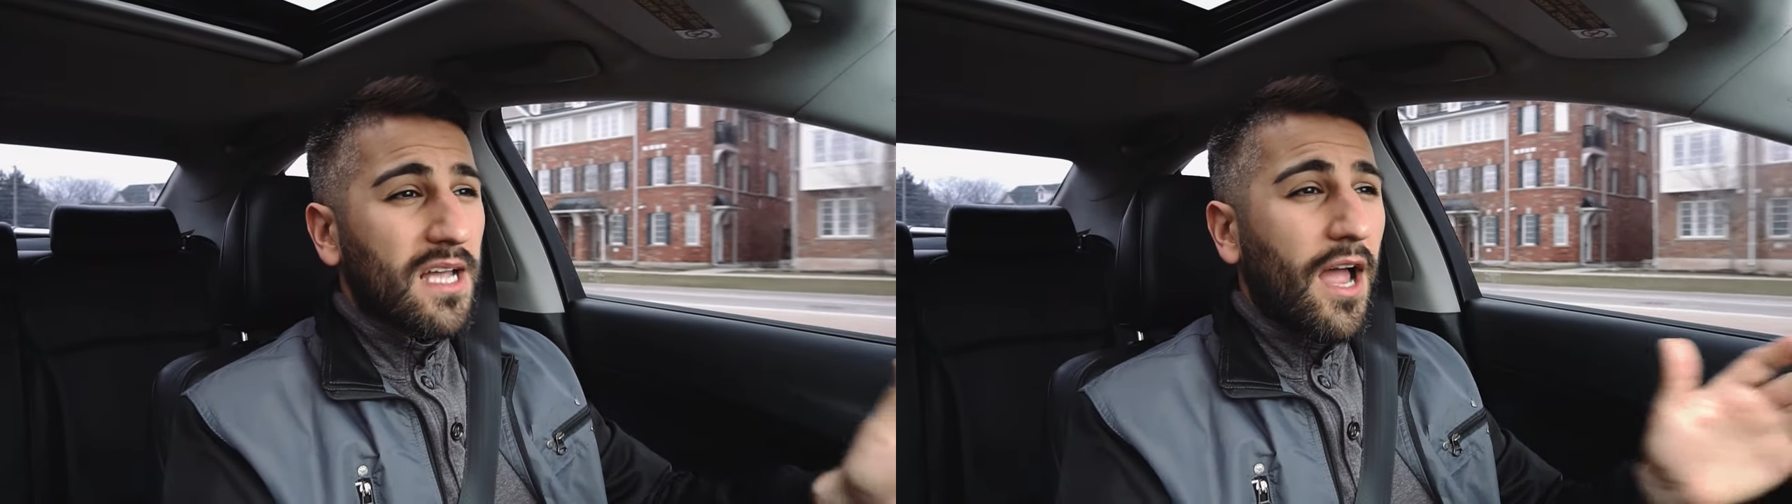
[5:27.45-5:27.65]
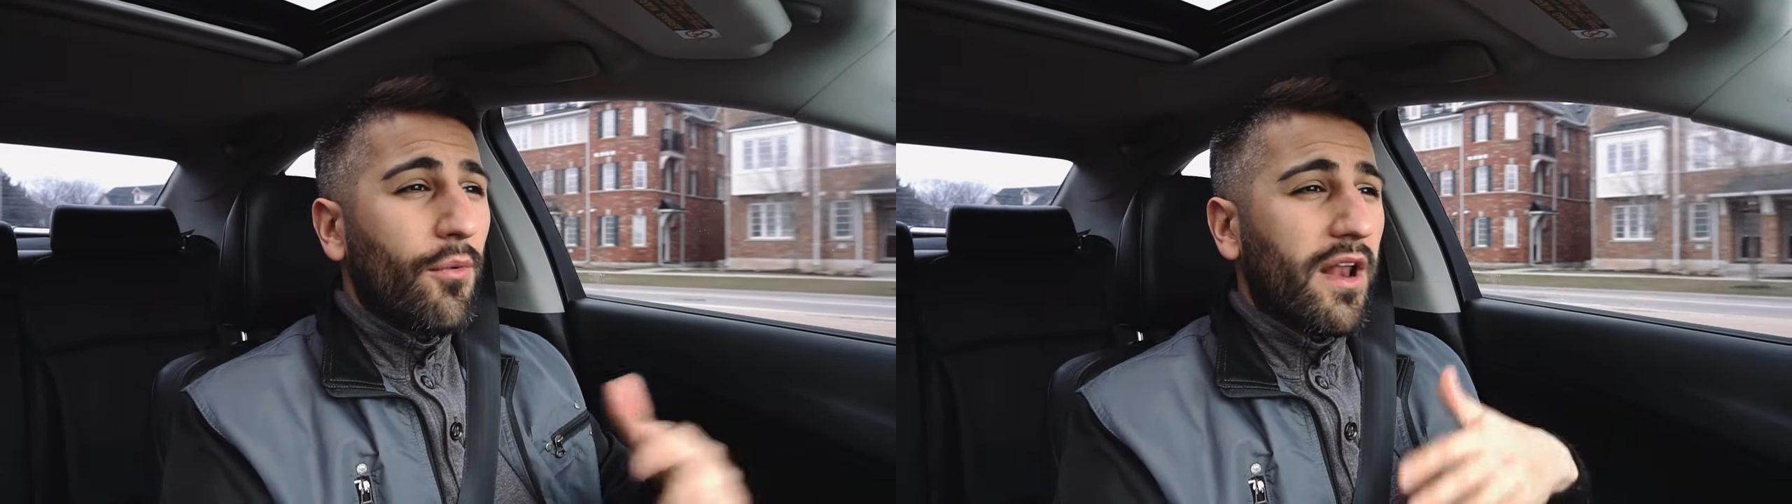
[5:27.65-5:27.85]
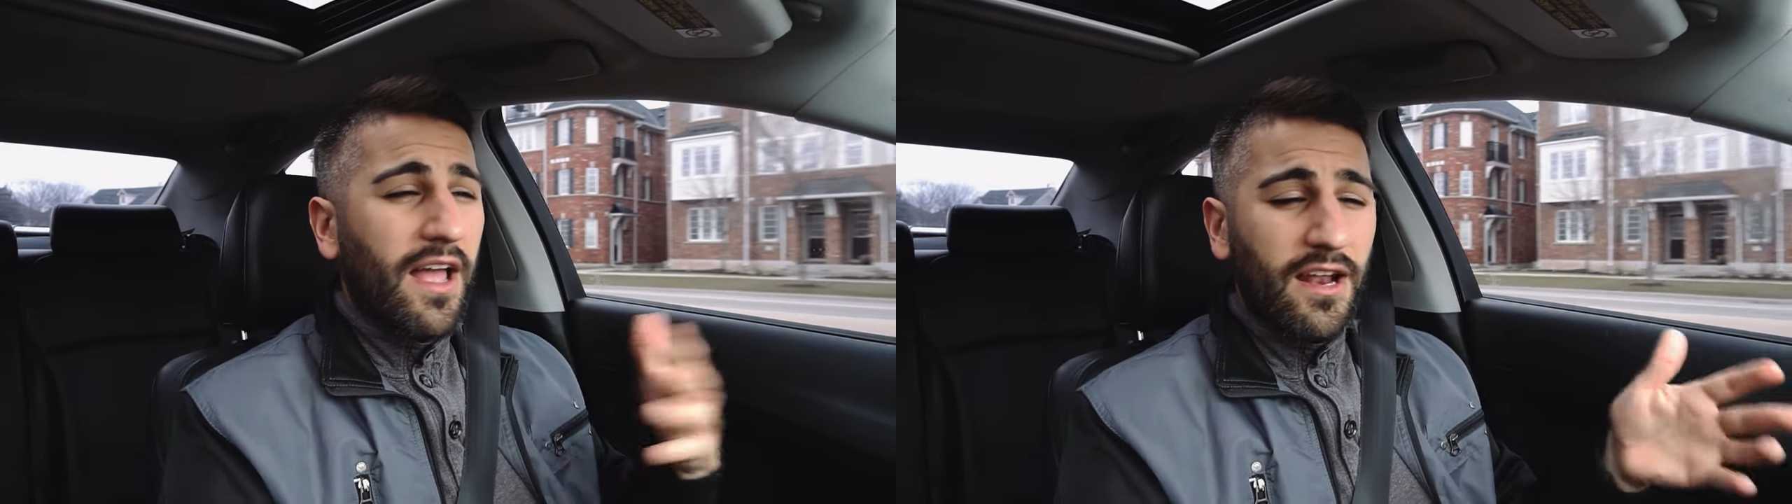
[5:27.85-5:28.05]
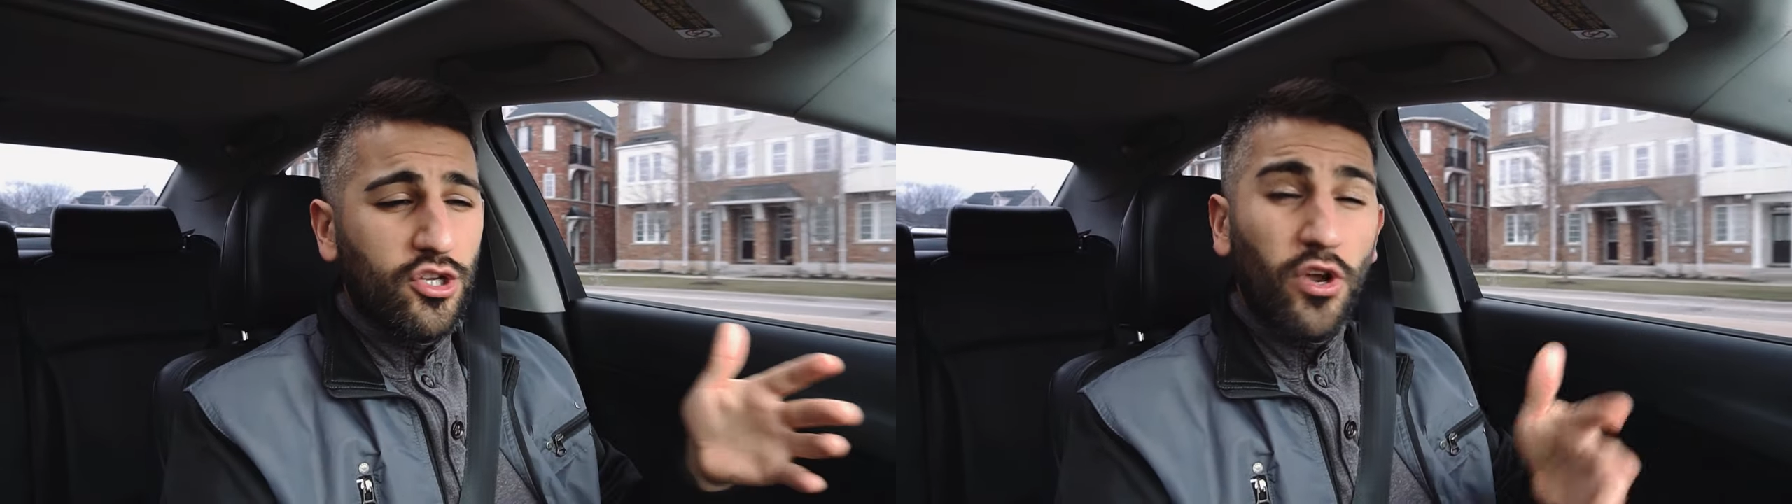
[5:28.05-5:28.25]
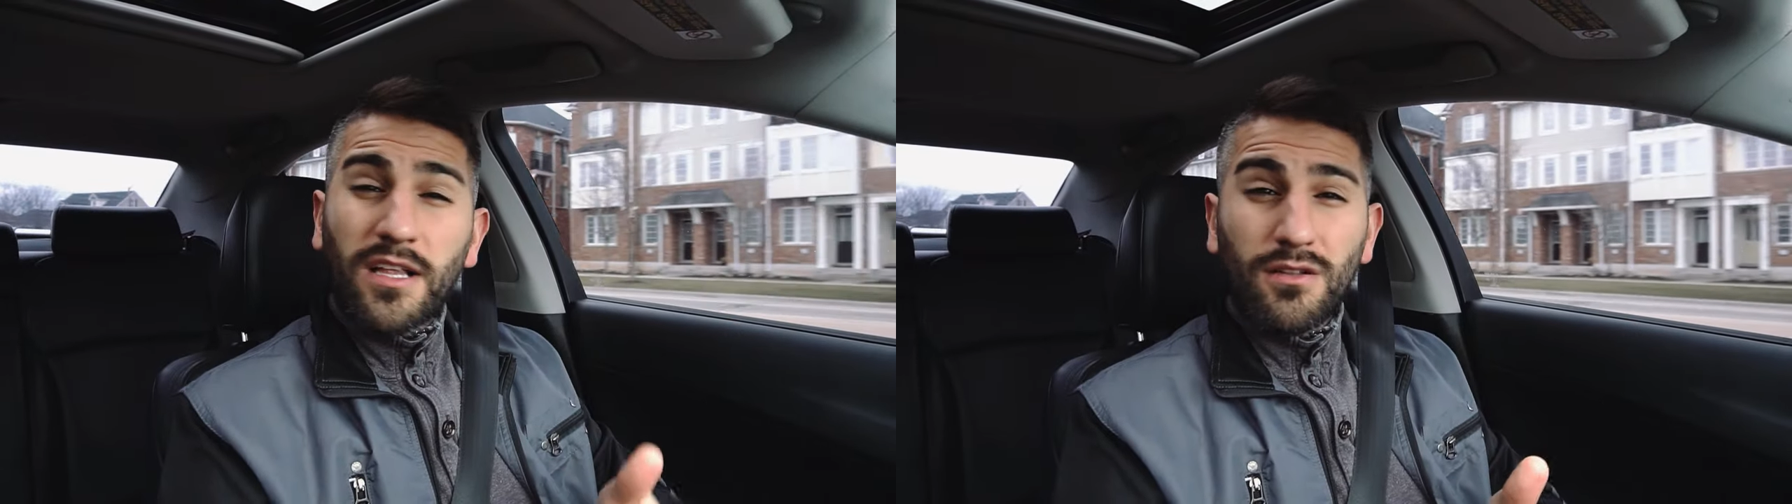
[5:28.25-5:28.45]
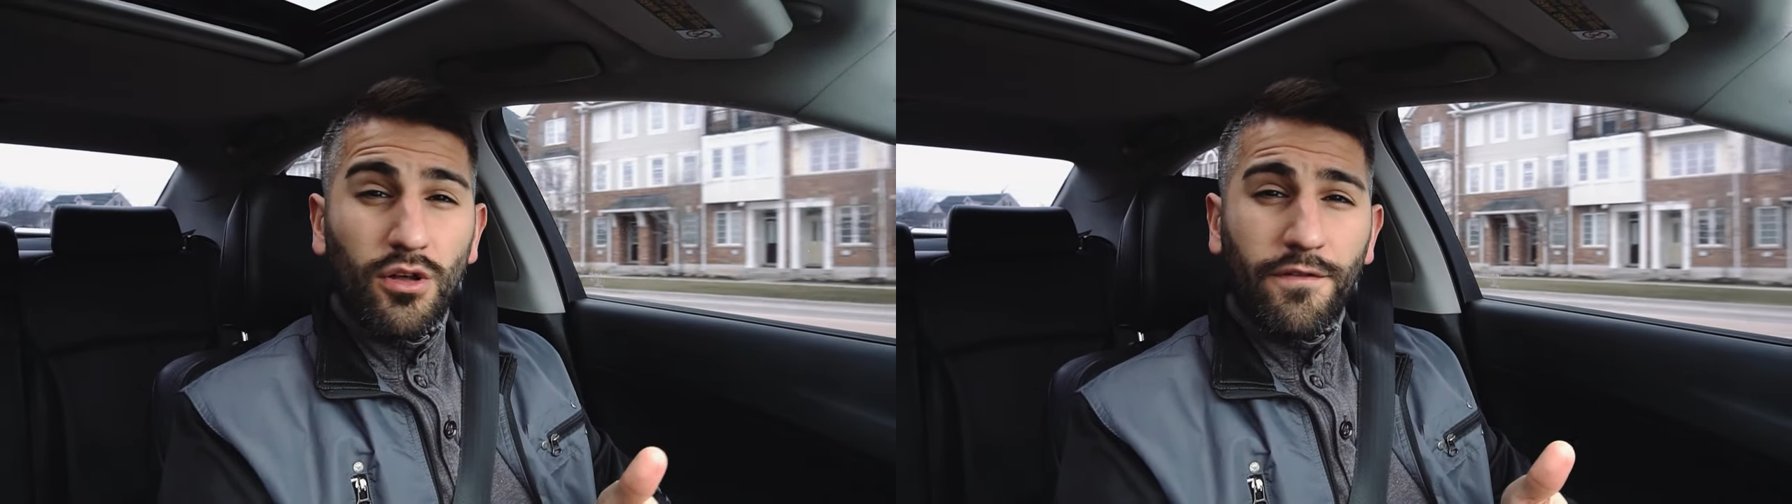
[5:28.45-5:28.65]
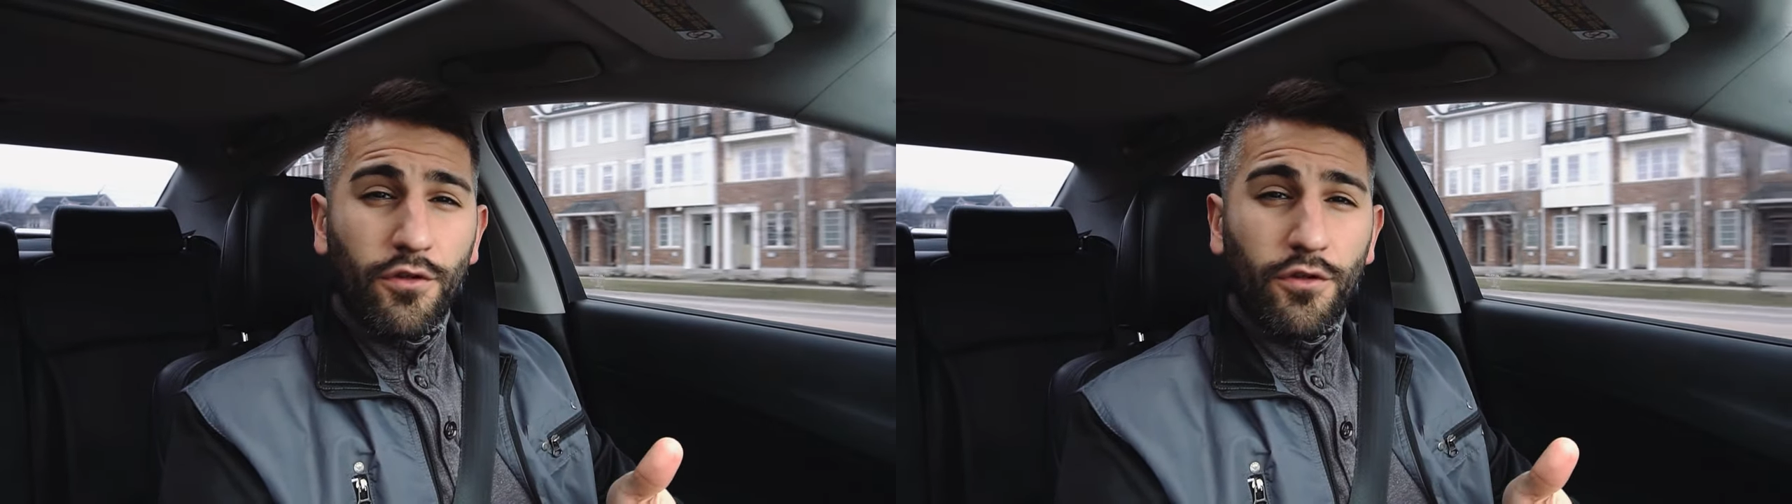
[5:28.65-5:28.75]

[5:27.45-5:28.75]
I went ahead, I tried to look